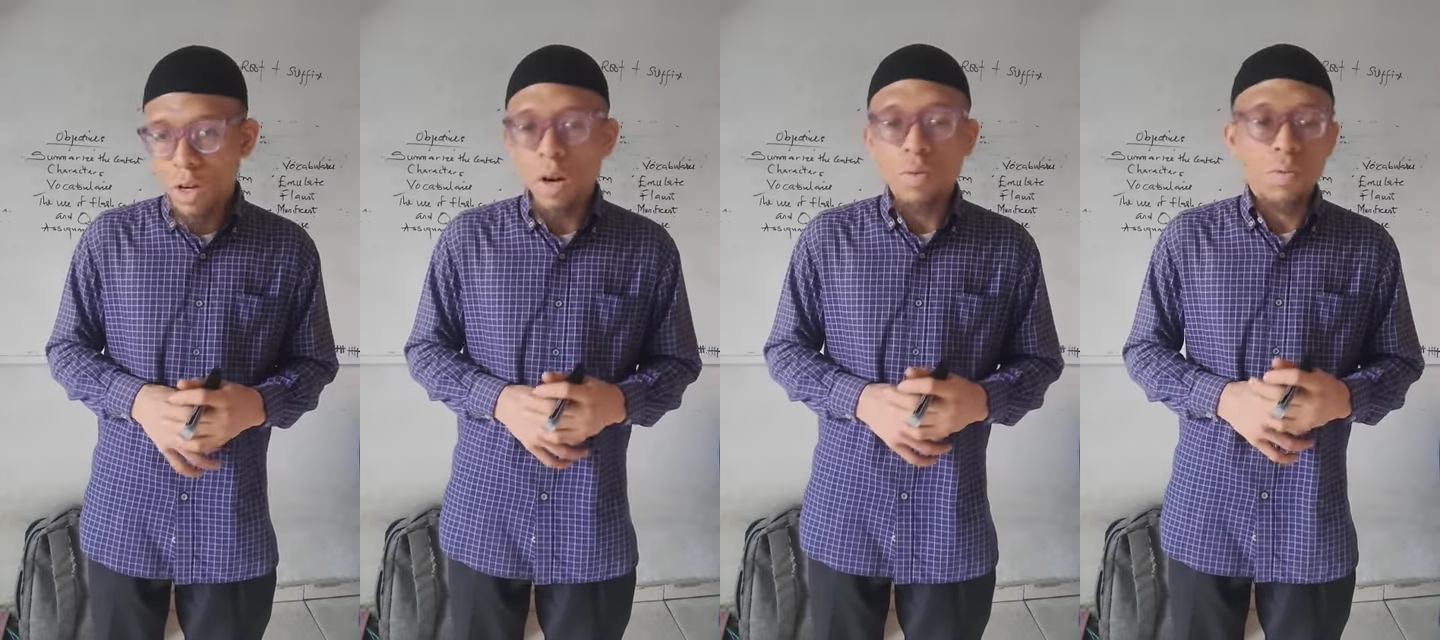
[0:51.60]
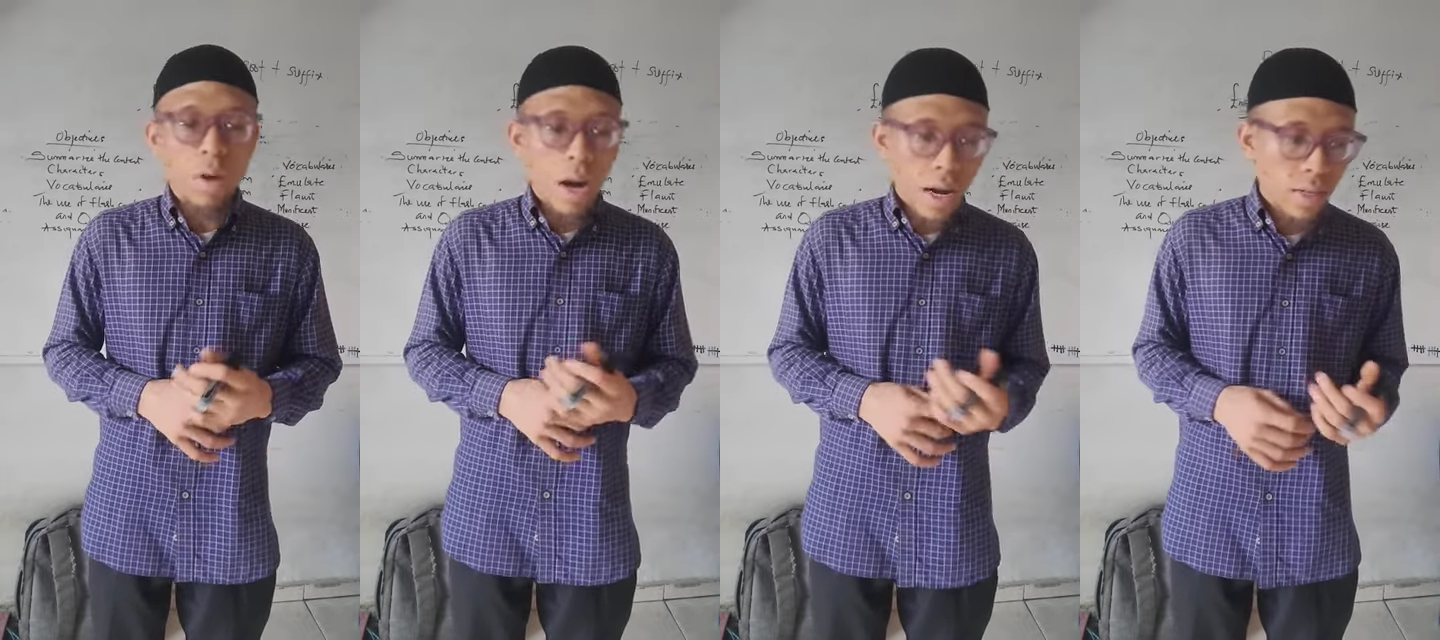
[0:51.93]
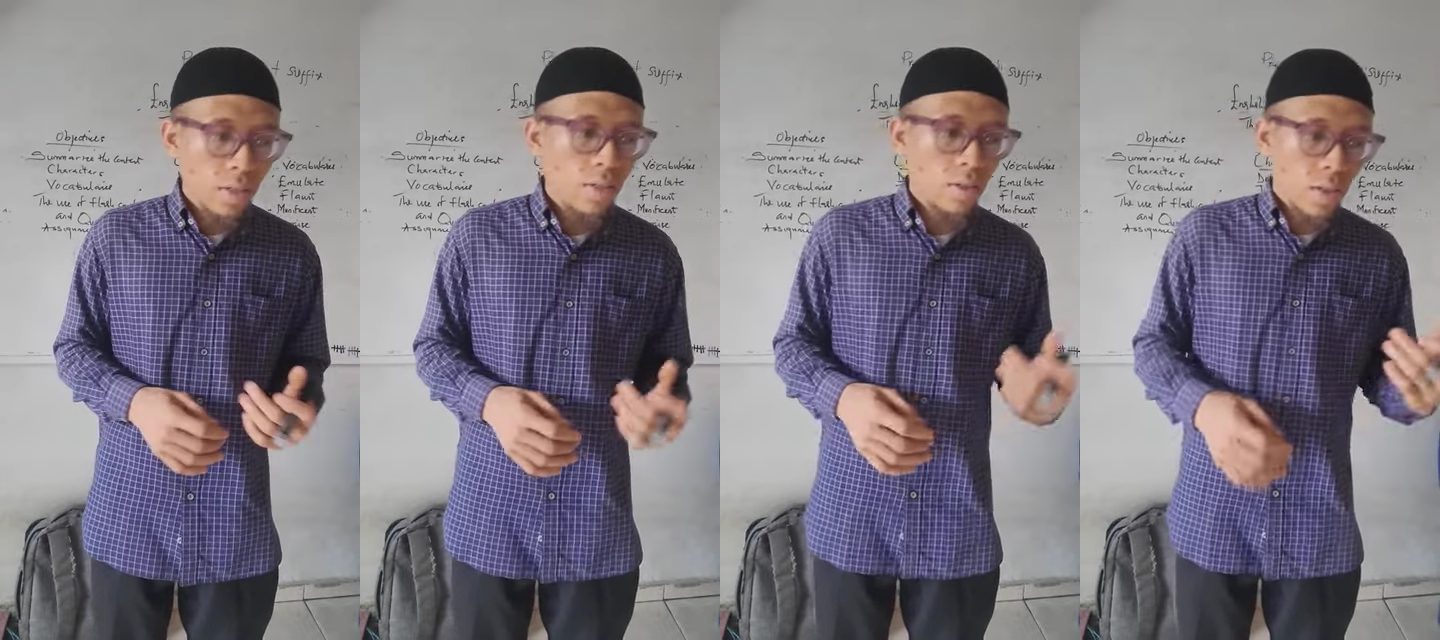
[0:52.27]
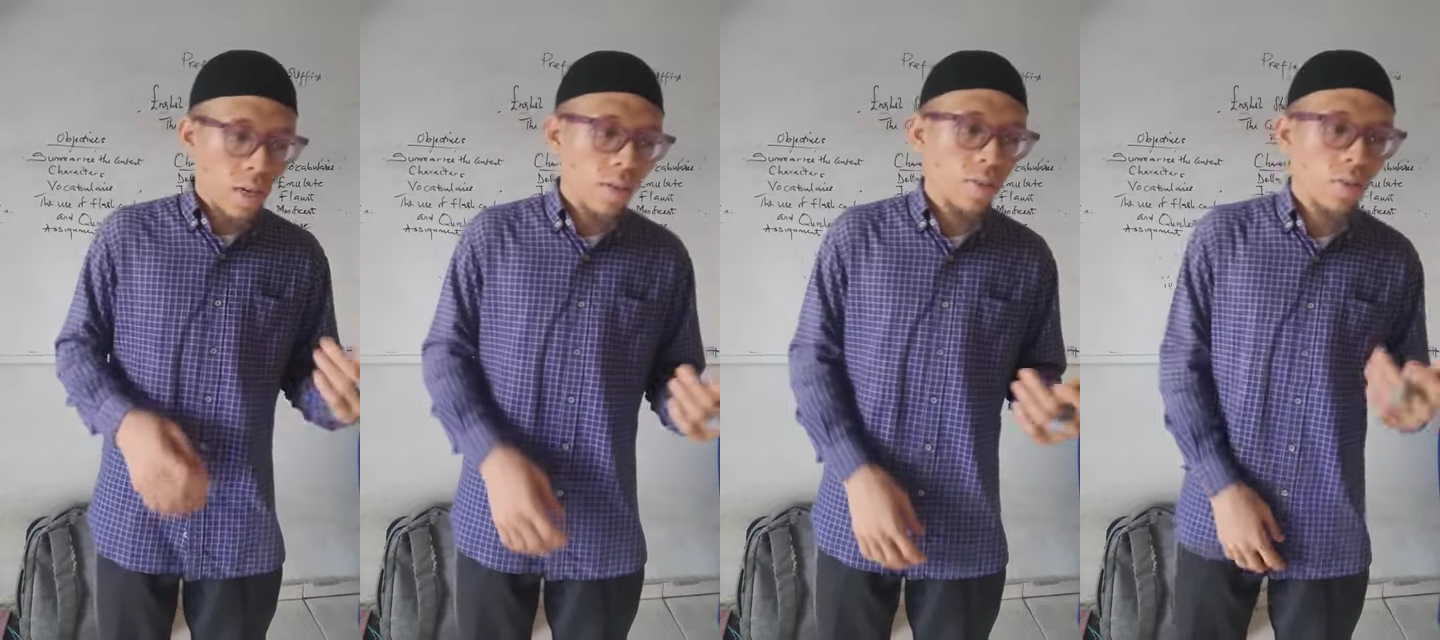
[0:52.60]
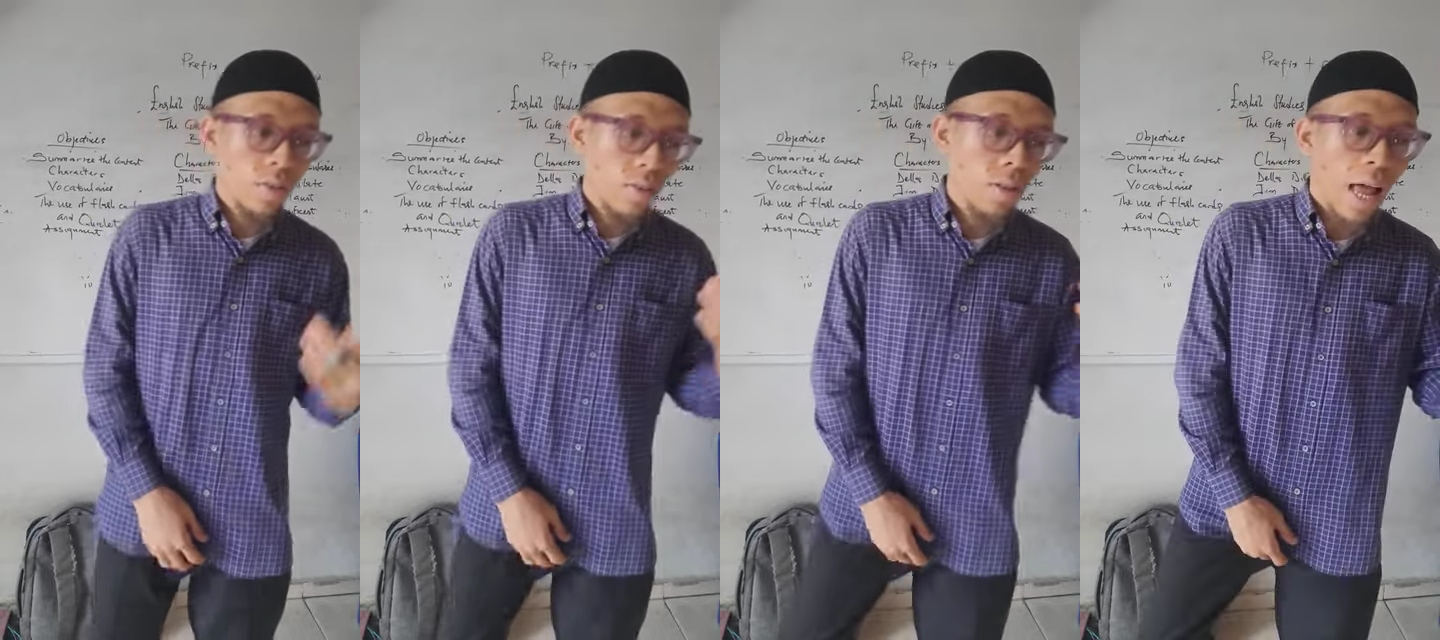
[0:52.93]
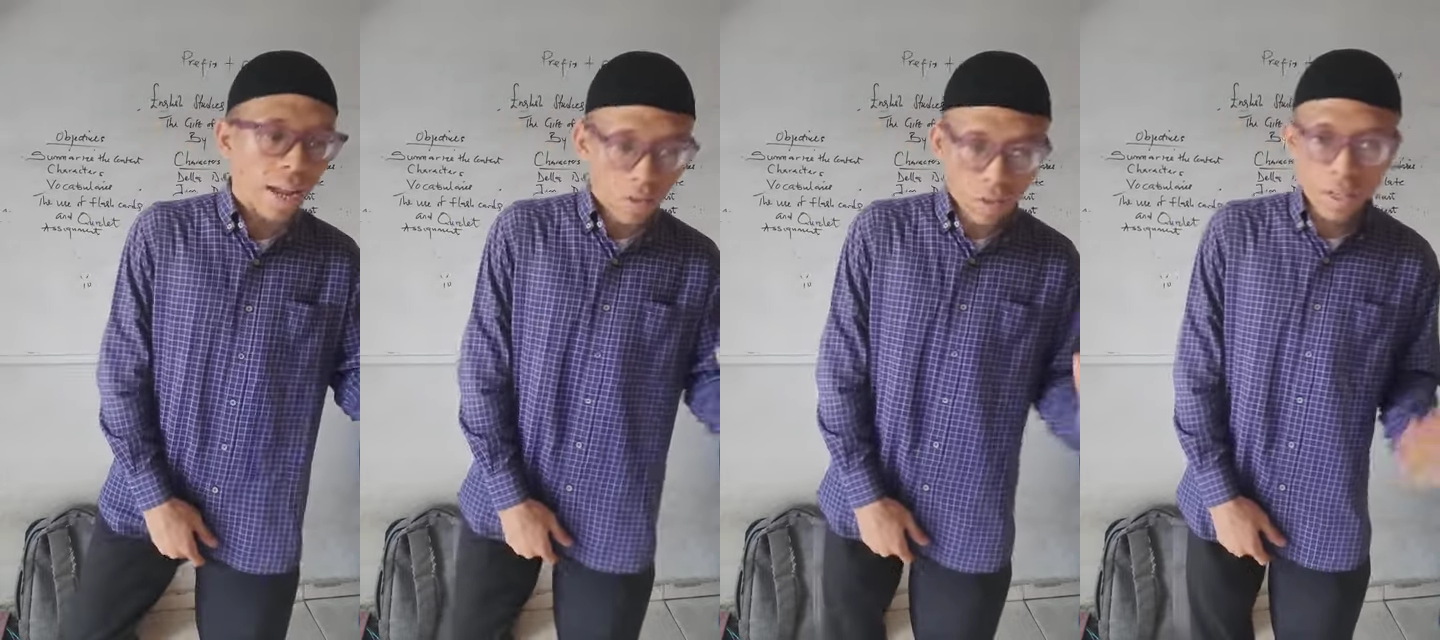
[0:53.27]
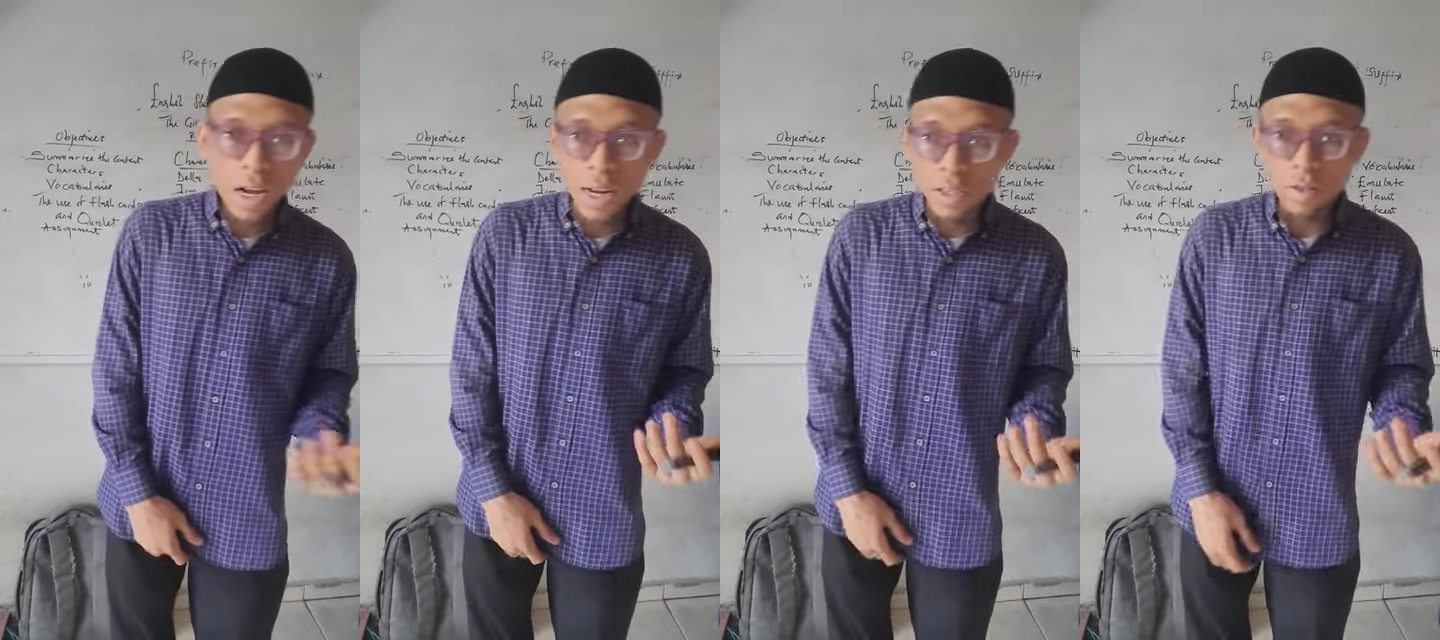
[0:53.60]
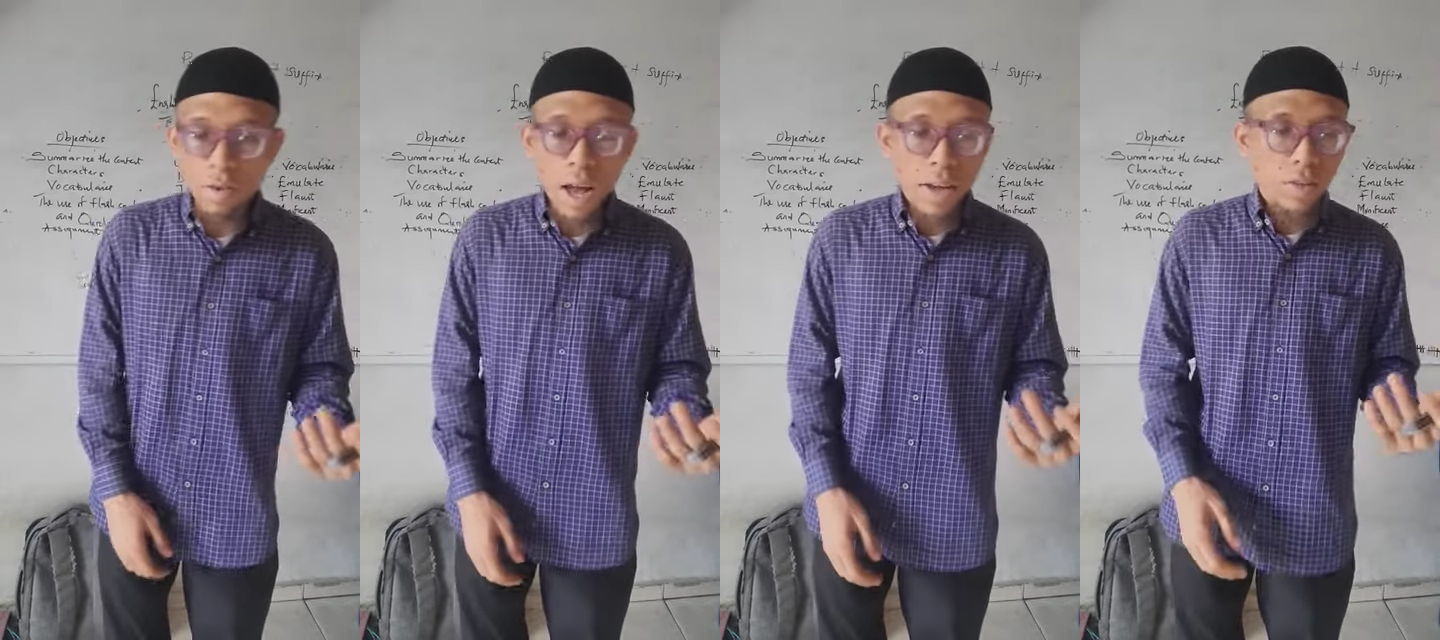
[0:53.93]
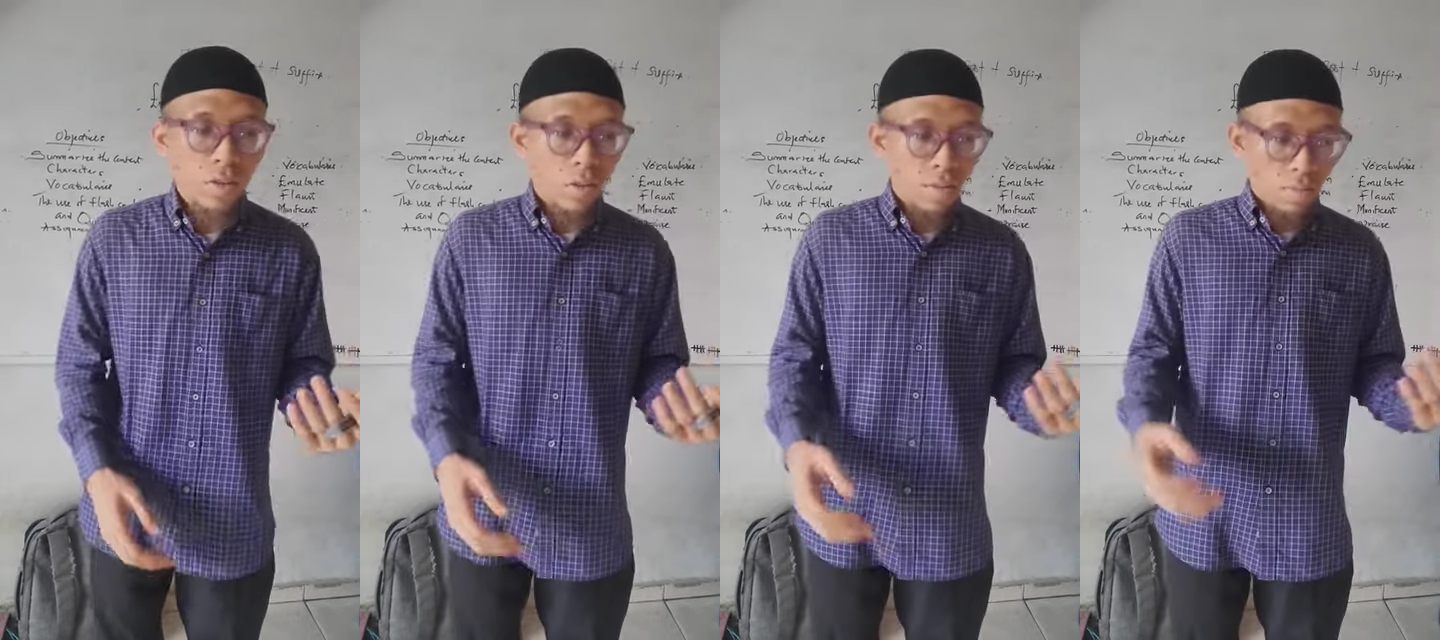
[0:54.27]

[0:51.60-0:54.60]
All right, yes, like science, like